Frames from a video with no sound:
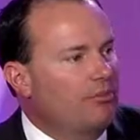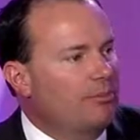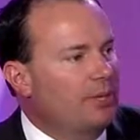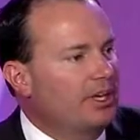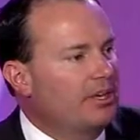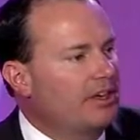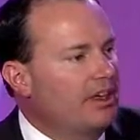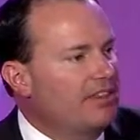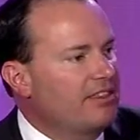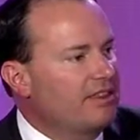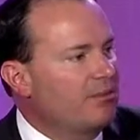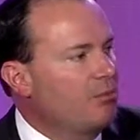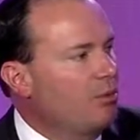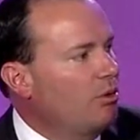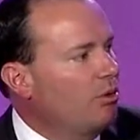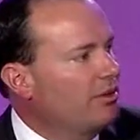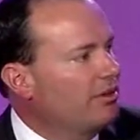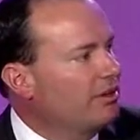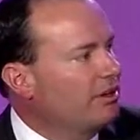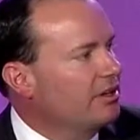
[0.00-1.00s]
have been nothing
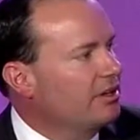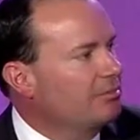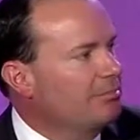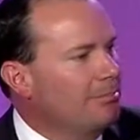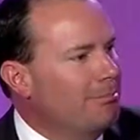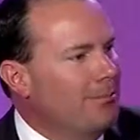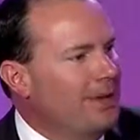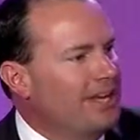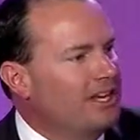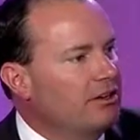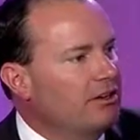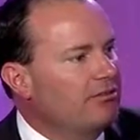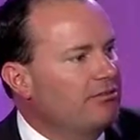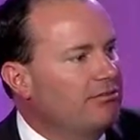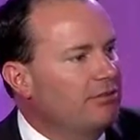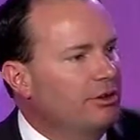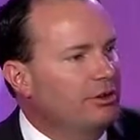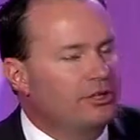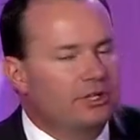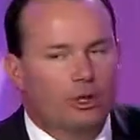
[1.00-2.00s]
more than a minor
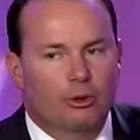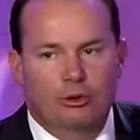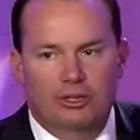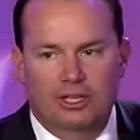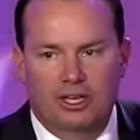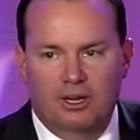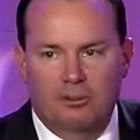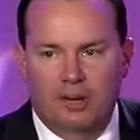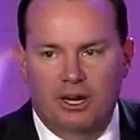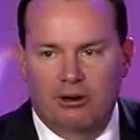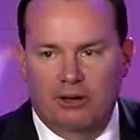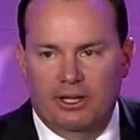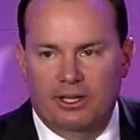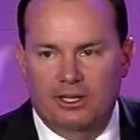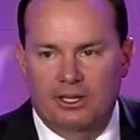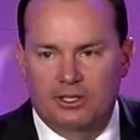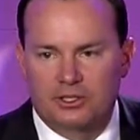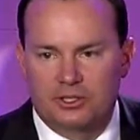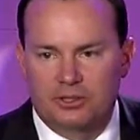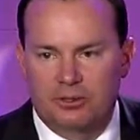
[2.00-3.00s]
footnote in American
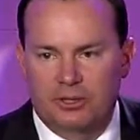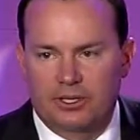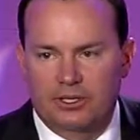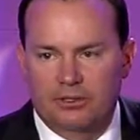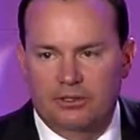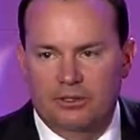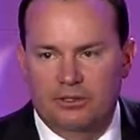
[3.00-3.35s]
history.